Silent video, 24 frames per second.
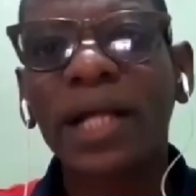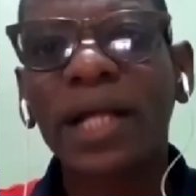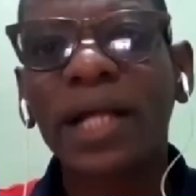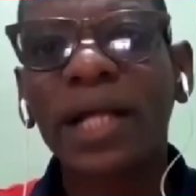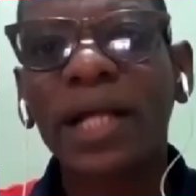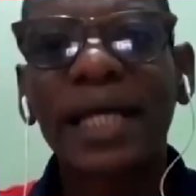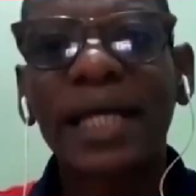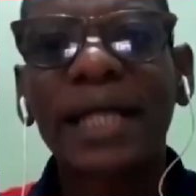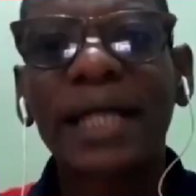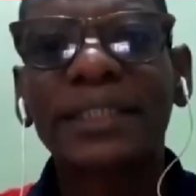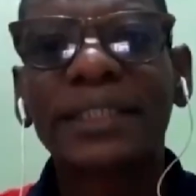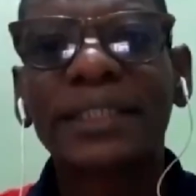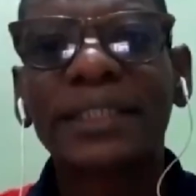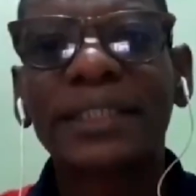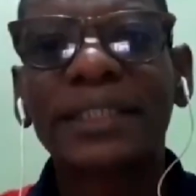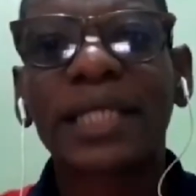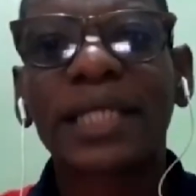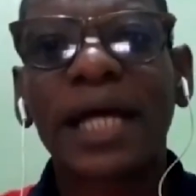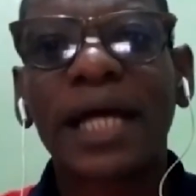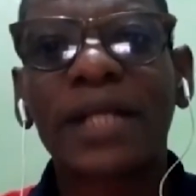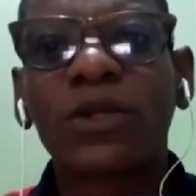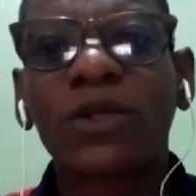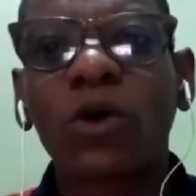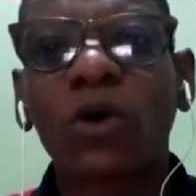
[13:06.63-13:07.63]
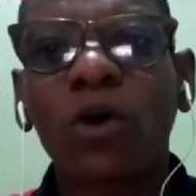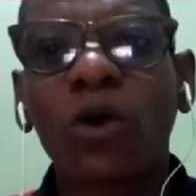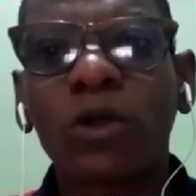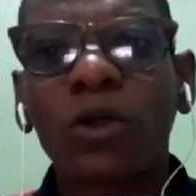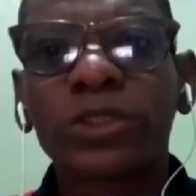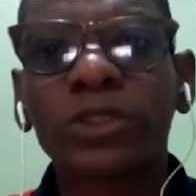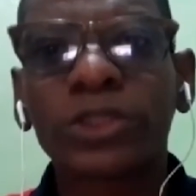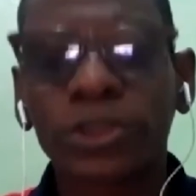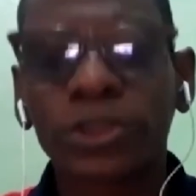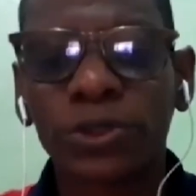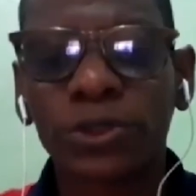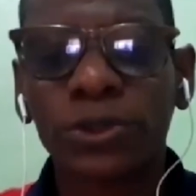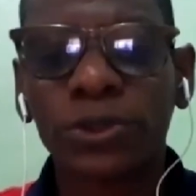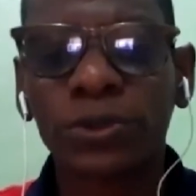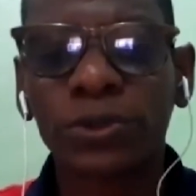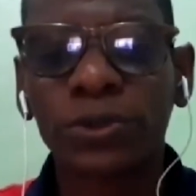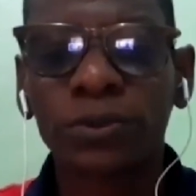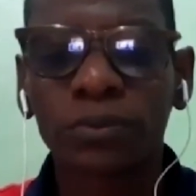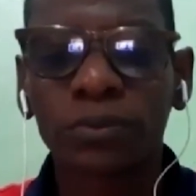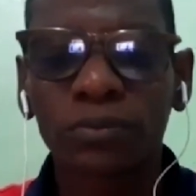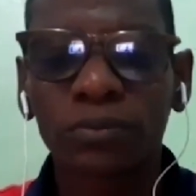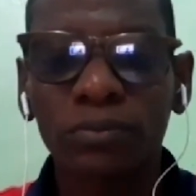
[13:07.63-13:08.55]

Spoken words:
that can also